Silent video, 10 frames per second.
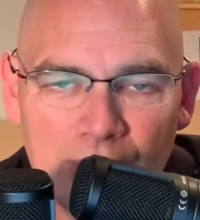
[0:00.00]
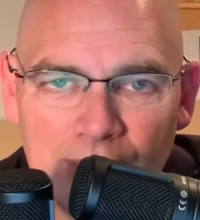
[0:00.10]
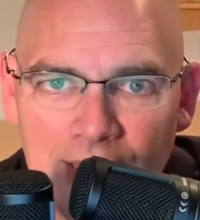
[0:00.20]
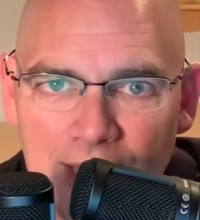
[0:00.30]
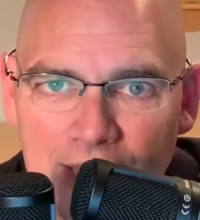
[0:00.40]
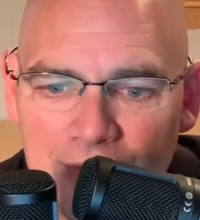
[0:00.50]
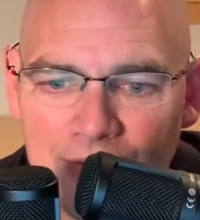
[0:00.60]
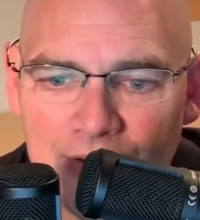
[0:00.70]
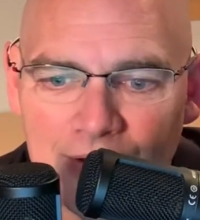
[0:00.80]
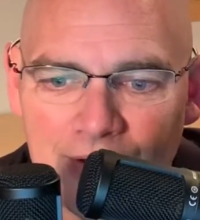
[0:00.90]
and
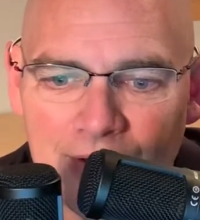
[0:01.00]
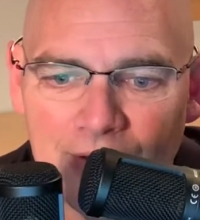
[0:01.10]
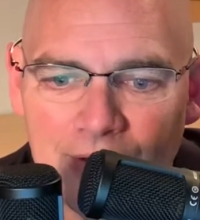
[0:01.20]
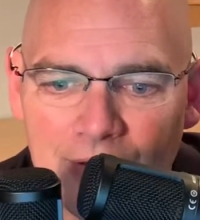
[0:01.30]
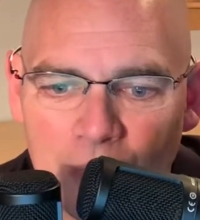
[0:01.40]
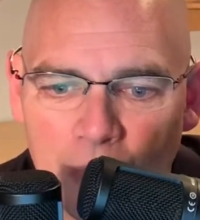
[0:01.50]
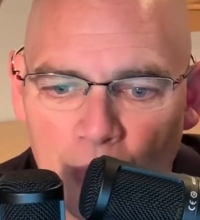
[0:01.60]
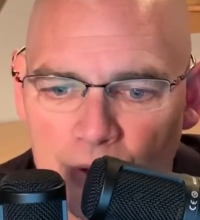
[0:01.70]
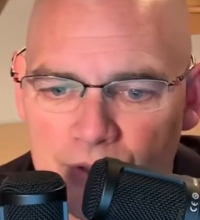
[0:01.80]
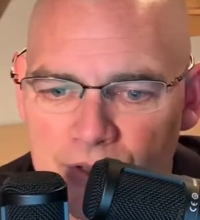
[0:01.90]
everything
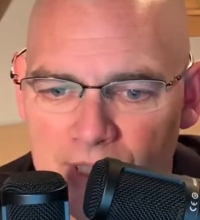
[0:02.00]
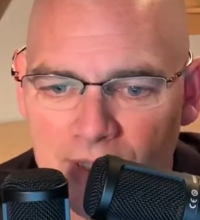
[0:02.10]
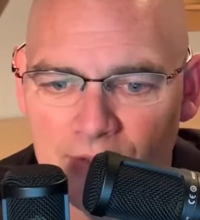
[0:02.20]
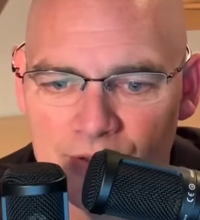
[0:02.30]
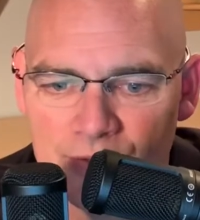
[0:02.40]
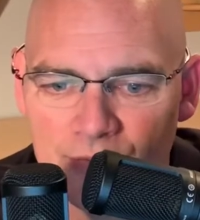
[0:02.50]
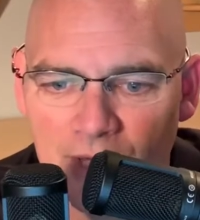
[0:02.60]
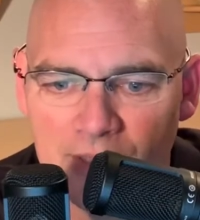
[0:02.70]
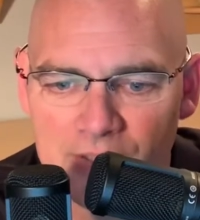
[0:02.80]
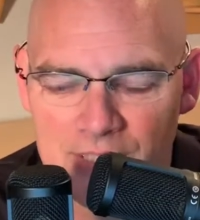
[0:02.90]
boils down to
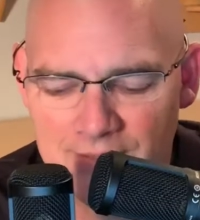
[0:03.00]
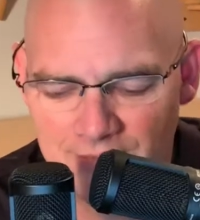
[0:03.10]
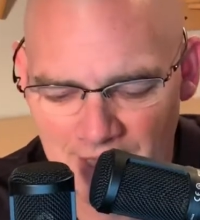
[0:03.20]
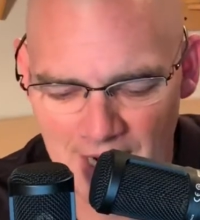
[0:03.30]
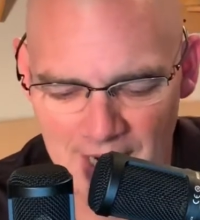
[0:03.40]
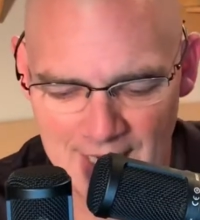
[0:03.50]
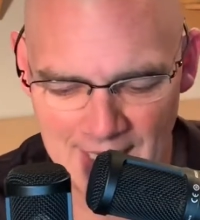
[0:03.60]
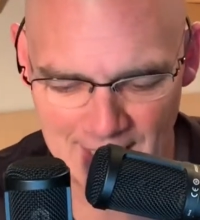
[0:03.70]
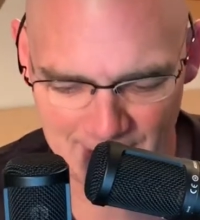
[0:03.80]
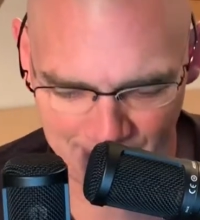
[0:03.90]
violence. Even I had